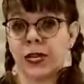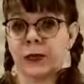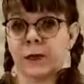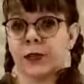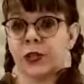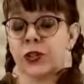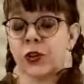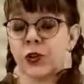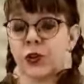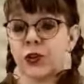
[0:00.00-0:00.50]
I'm going
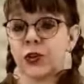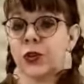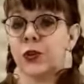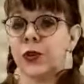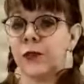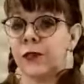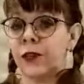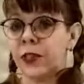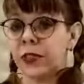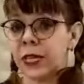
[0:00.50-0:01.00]
to show you two
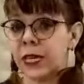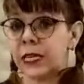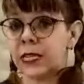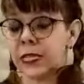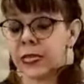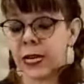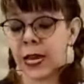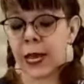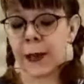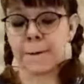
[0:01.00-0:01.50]
different things
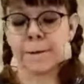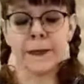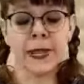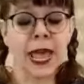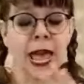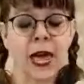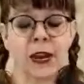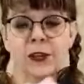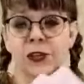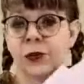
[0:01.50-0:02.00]
today
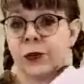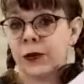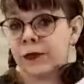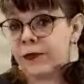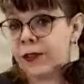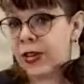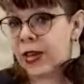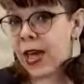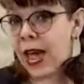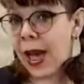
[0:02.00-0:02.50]
how to do it
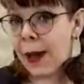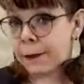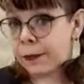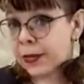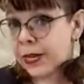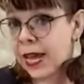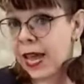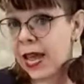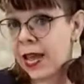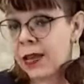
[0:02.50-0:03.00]
via
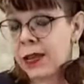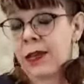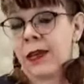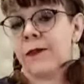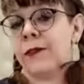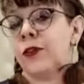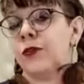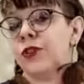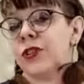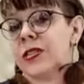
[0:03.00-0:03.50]
applique
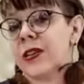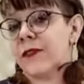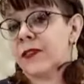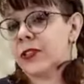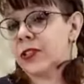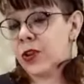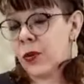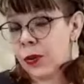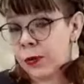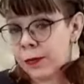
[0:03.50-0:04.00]
if you just have a
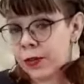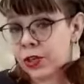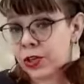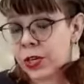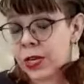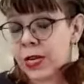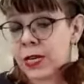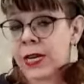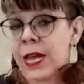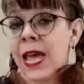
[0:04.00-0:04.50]
sewing
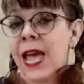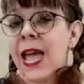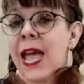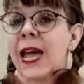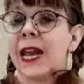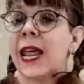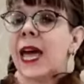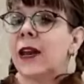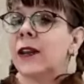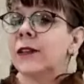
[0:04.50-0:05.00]
machine,
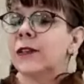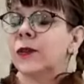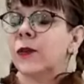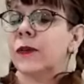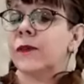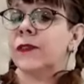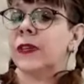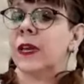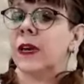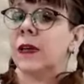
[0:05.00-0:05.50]
and how to do it
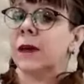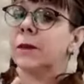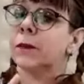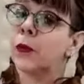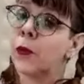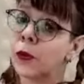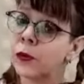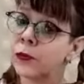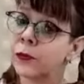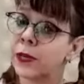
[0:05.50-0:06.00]
via
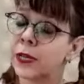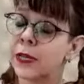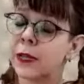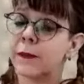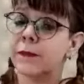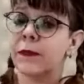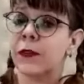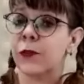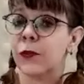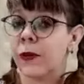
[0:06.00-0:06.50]
embroidery
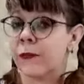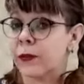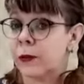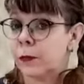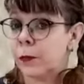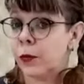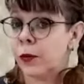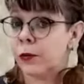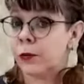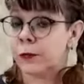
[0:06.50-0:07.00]
if you have an
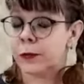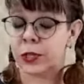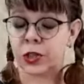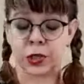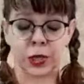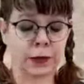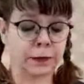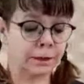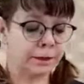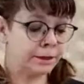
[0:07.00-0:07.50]
embroidery
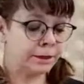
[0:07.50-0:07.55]
machine.